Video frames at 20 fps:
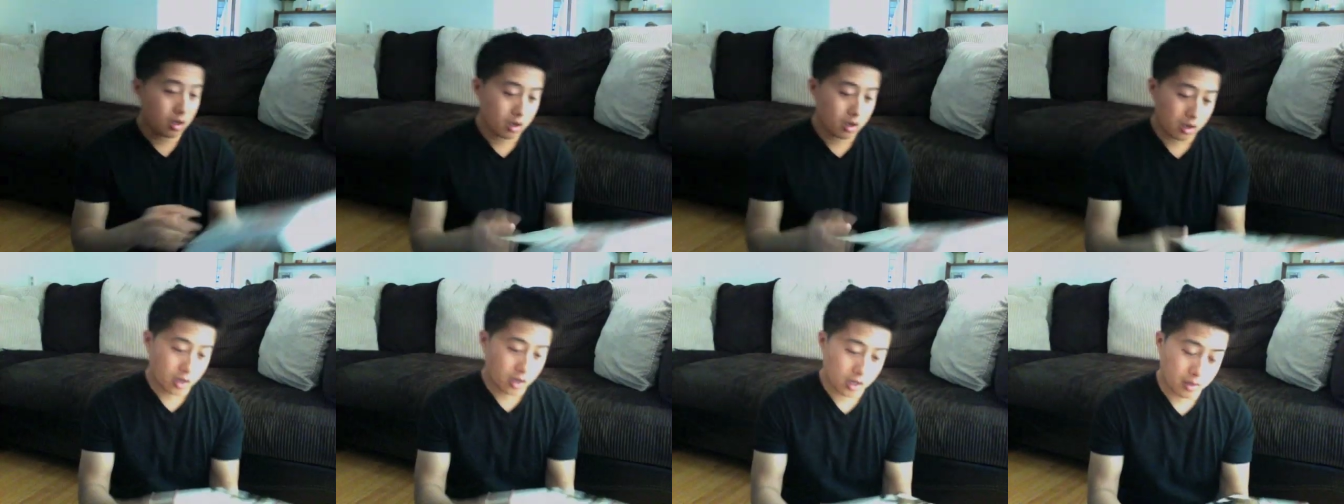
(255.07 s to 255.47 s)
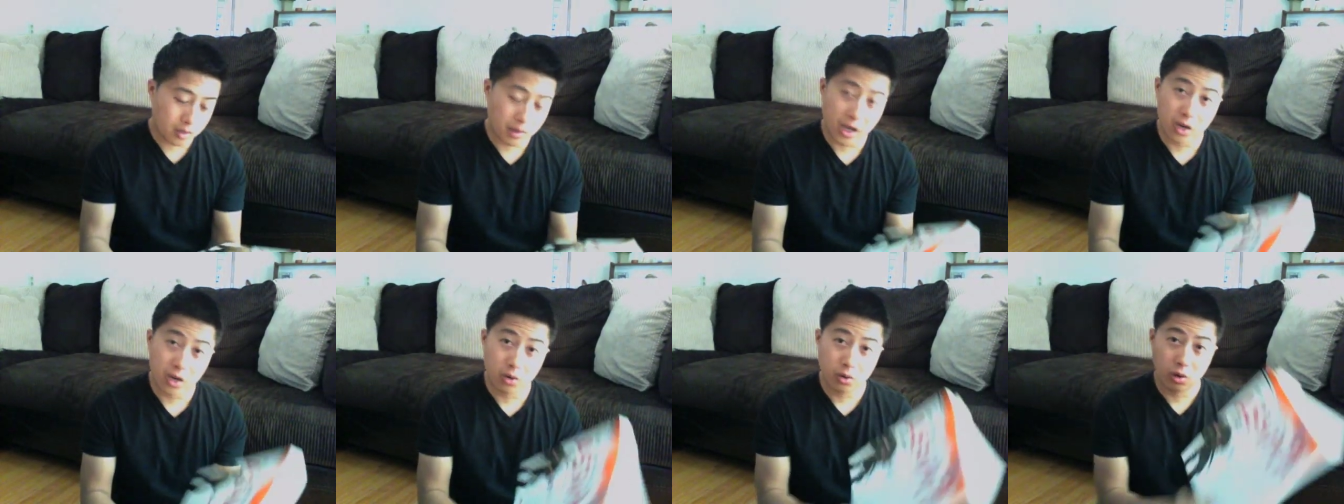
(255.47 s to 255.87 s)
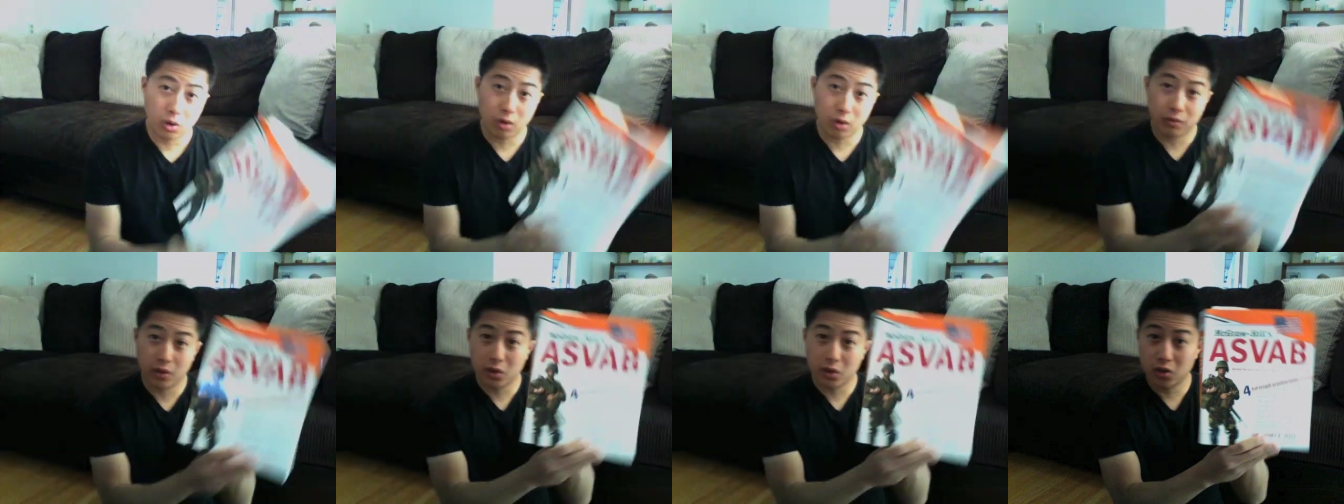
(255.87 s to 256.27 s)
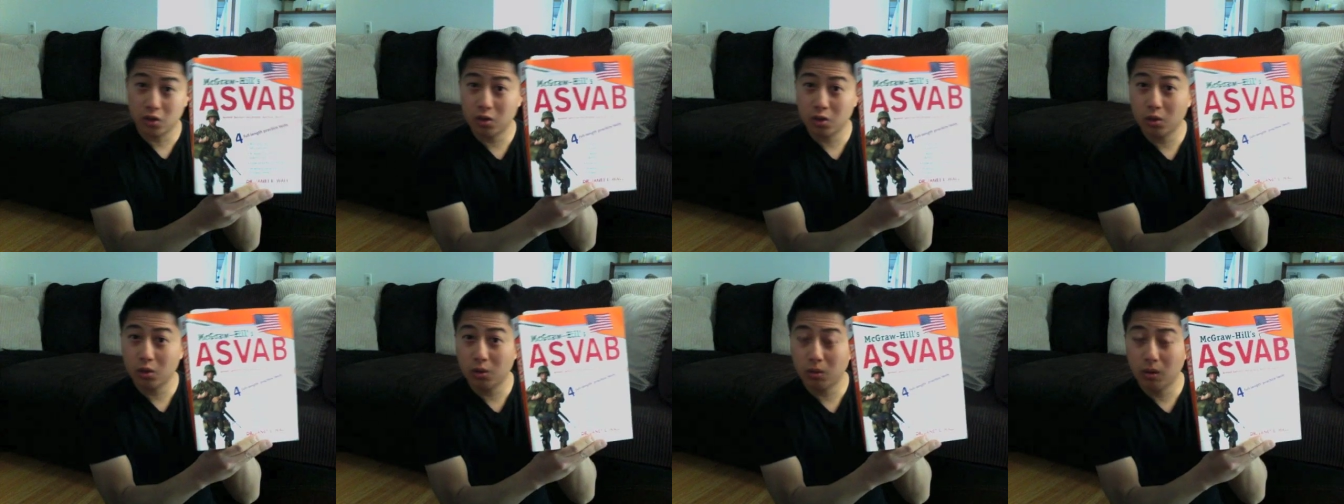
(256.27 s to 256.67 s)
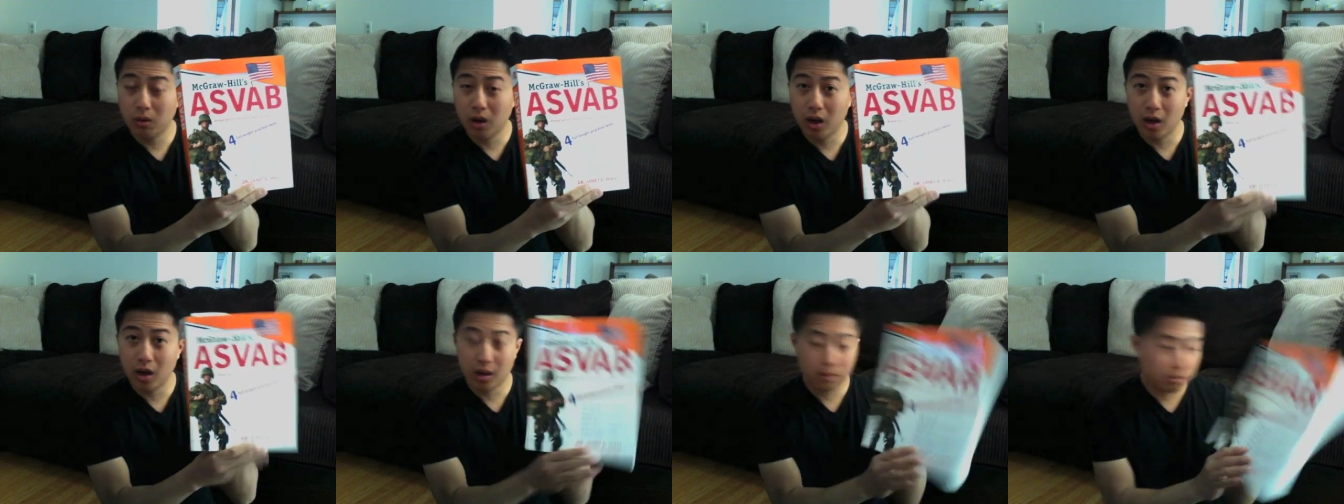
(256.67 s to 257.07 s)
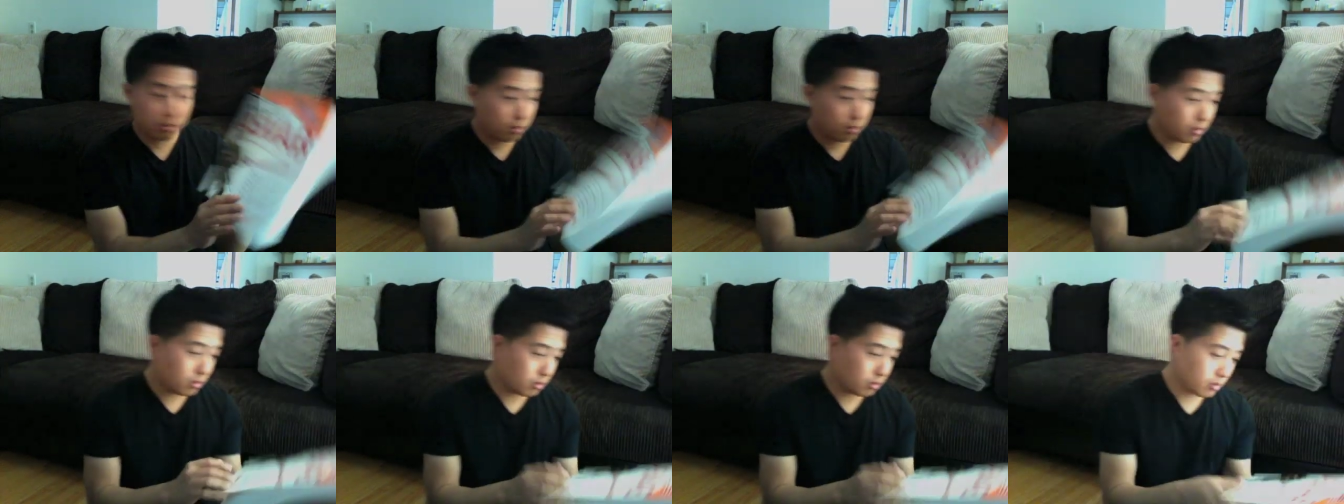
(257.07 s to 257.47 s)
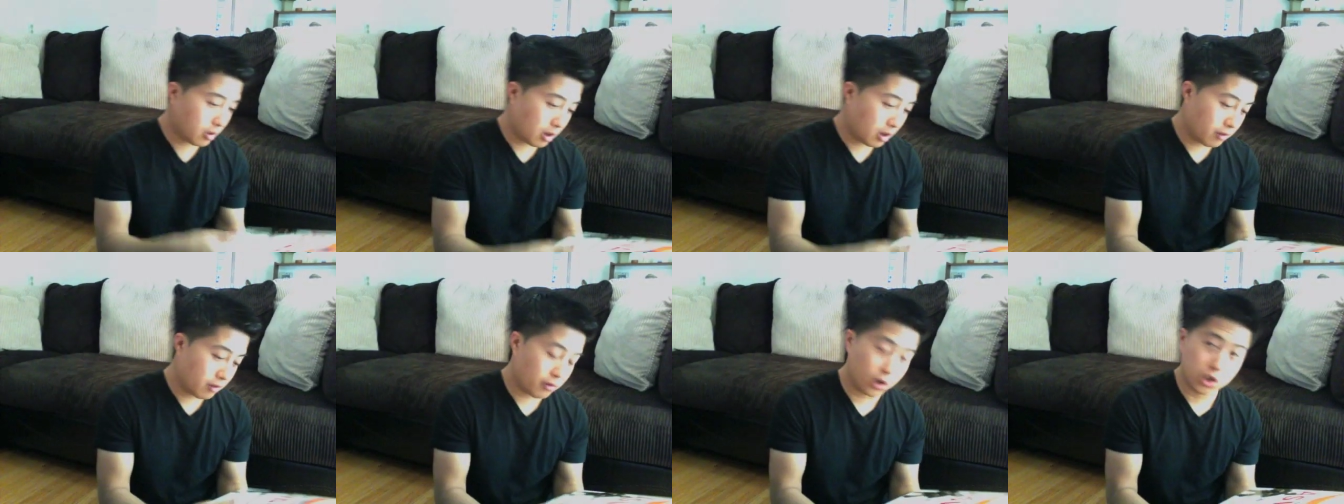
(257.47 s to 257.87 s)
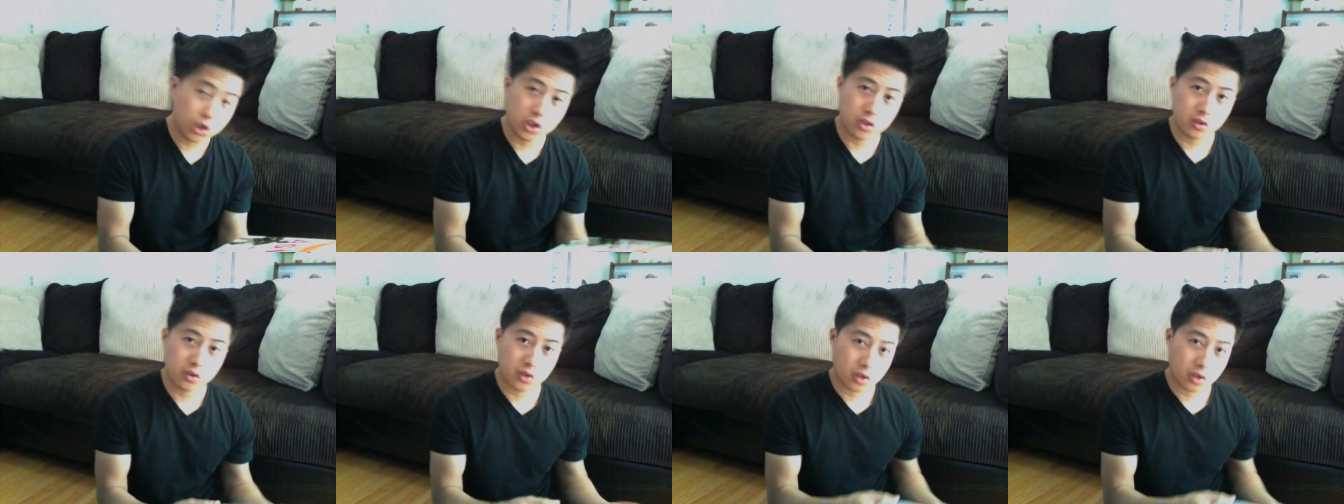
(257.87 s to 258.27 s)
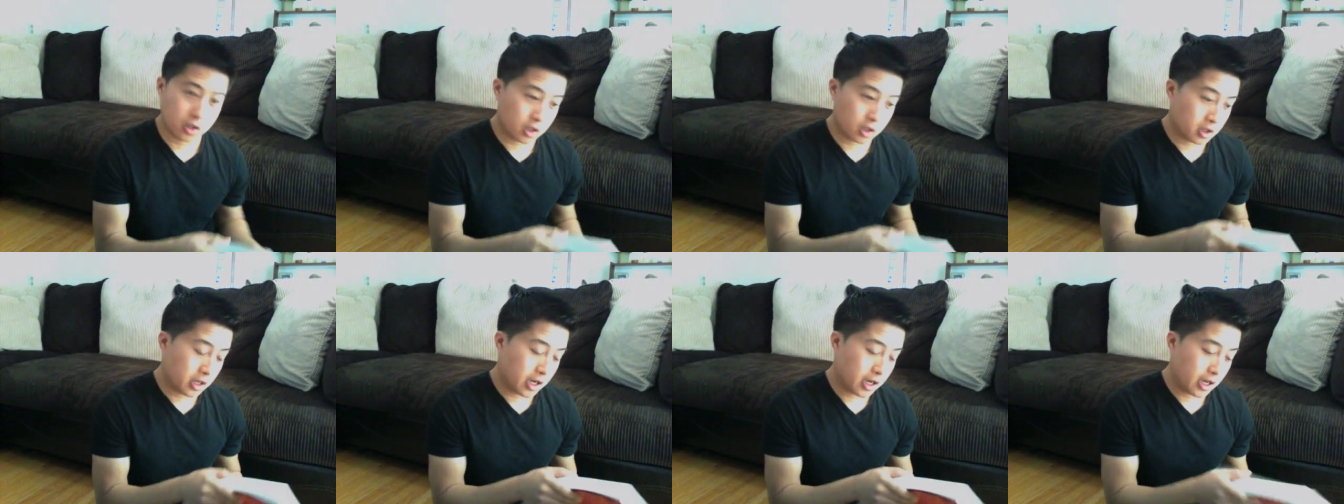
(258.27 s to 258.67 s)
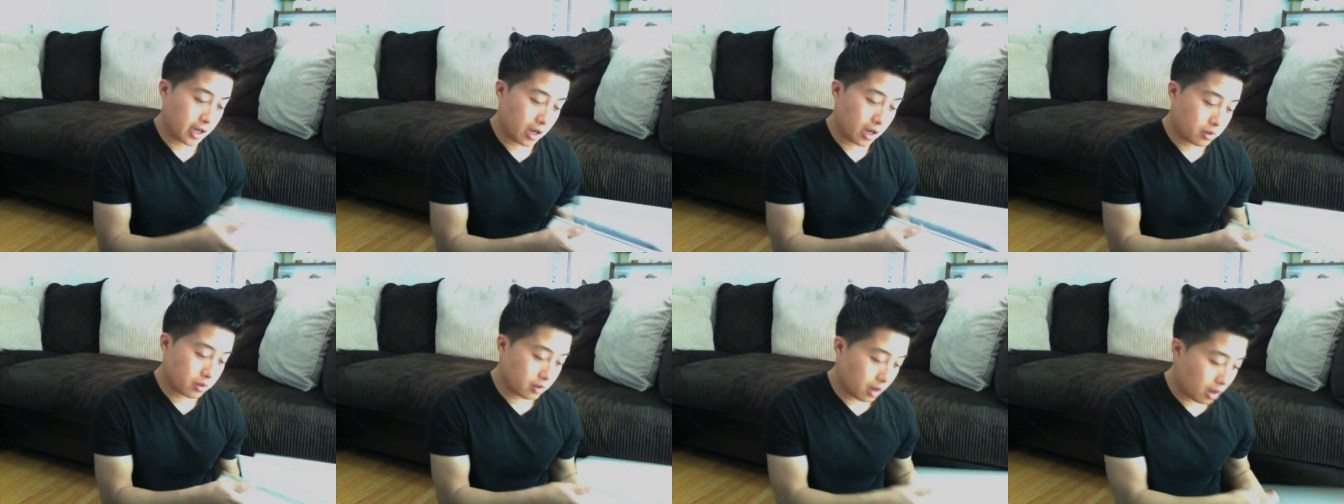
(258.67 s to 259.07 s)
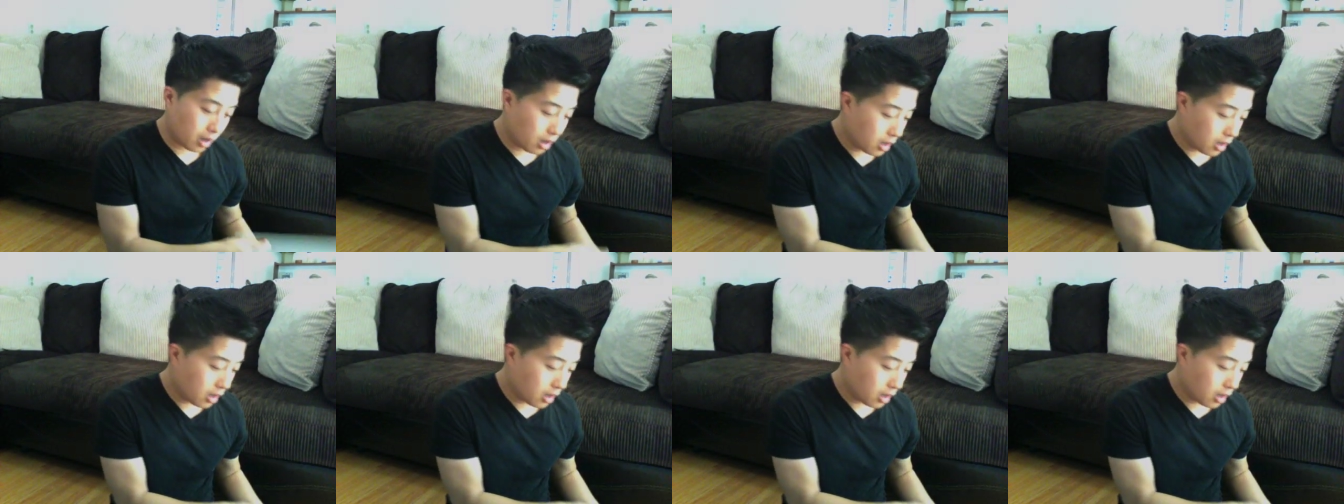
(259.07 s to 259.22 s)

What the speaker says: I don't know if there's a new version circulating out there.